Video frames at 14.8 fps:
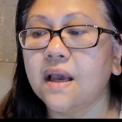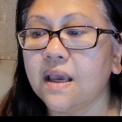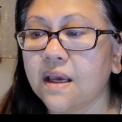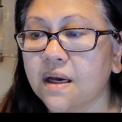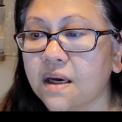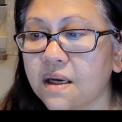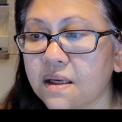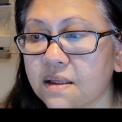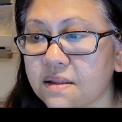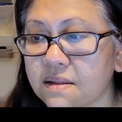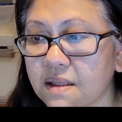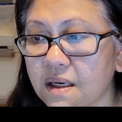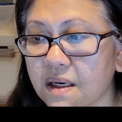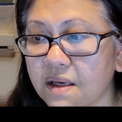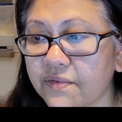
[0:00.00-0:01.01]

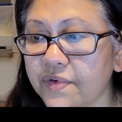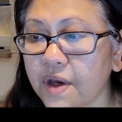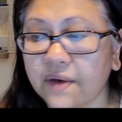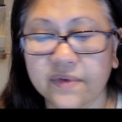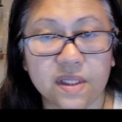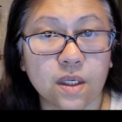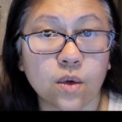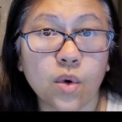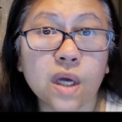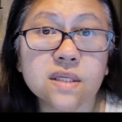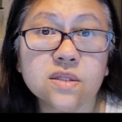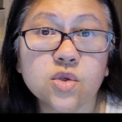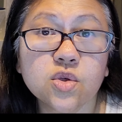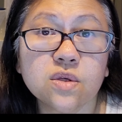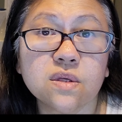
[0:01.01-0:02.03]
And if you have any
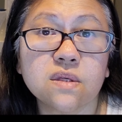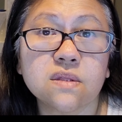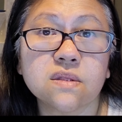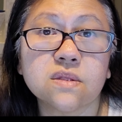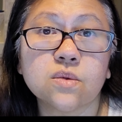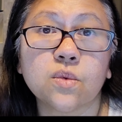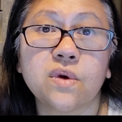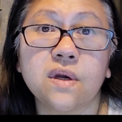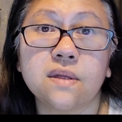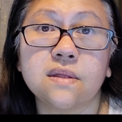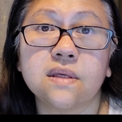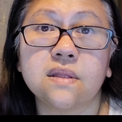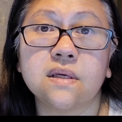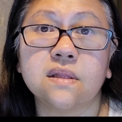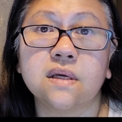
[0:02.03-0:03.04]
questions or
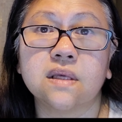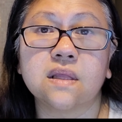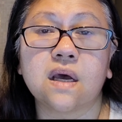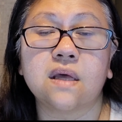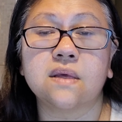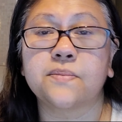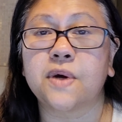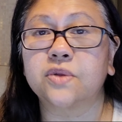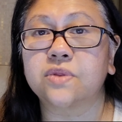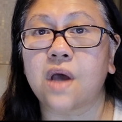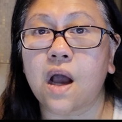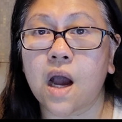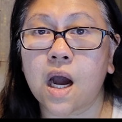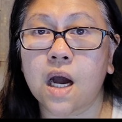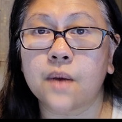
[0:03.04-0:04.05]
anything like that about
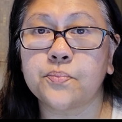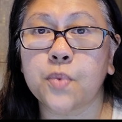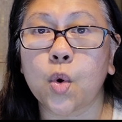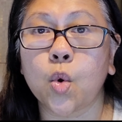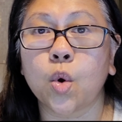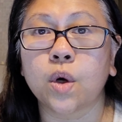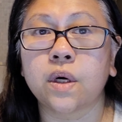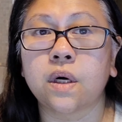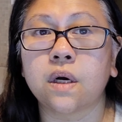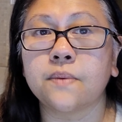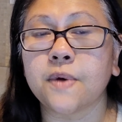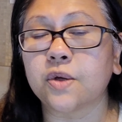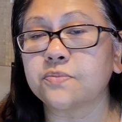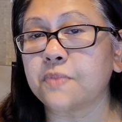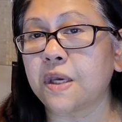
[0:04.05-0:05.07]
the app, or
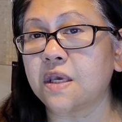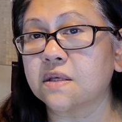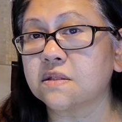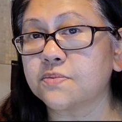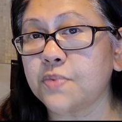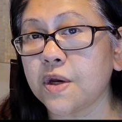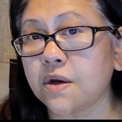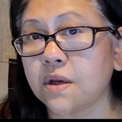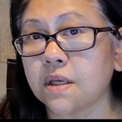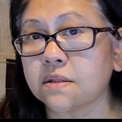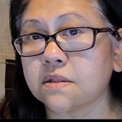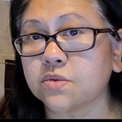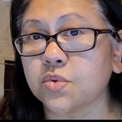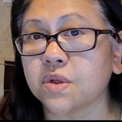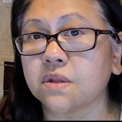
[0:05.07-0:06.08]
about my
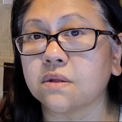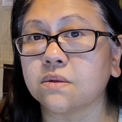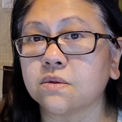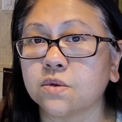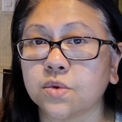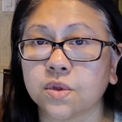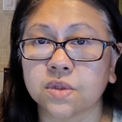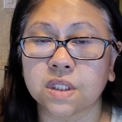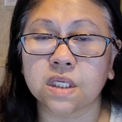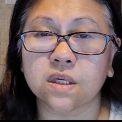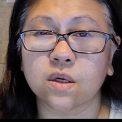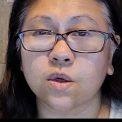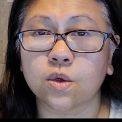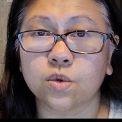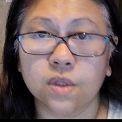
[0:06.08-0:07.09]
experience with
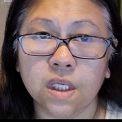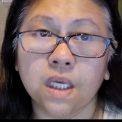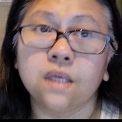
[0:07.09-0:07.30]
Duolingo,